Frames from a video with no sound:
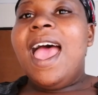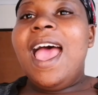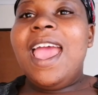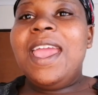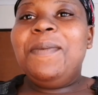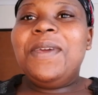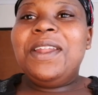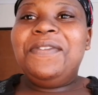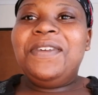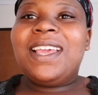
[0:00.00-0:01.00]
Hey,
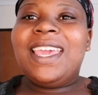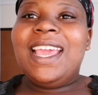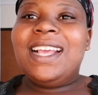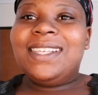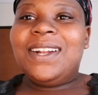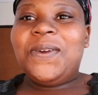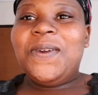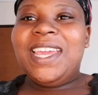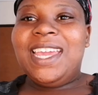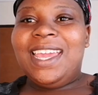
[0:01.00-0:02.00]
beautiful kings and
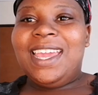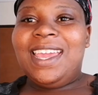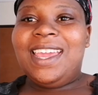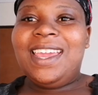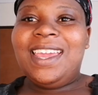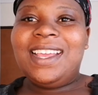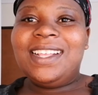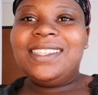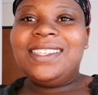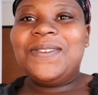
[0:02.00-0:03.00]

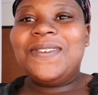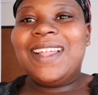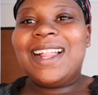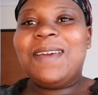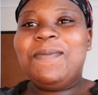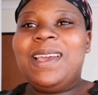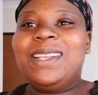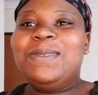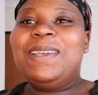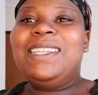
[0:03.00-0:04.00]
queens. Welcome
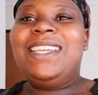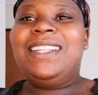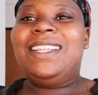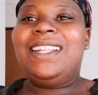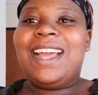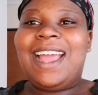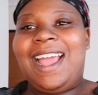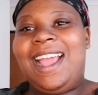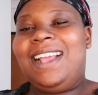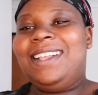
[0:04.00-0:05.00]
back to my channel,
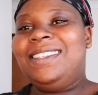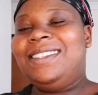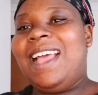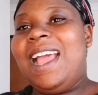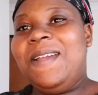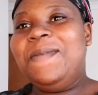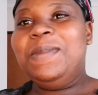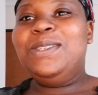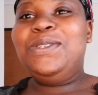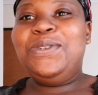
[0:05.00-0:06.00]
guys. I
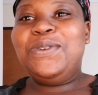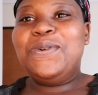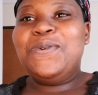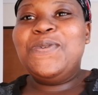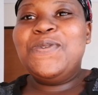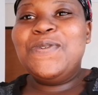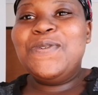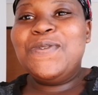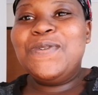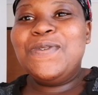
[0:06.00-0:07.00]
miss
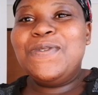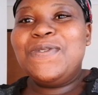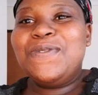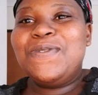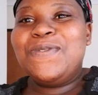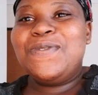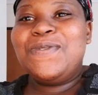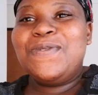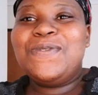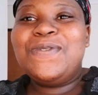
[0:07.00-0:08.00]

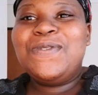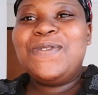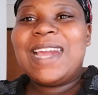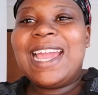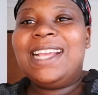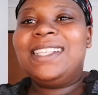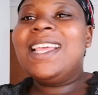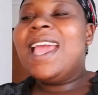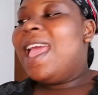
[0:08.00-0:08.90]
you, guys.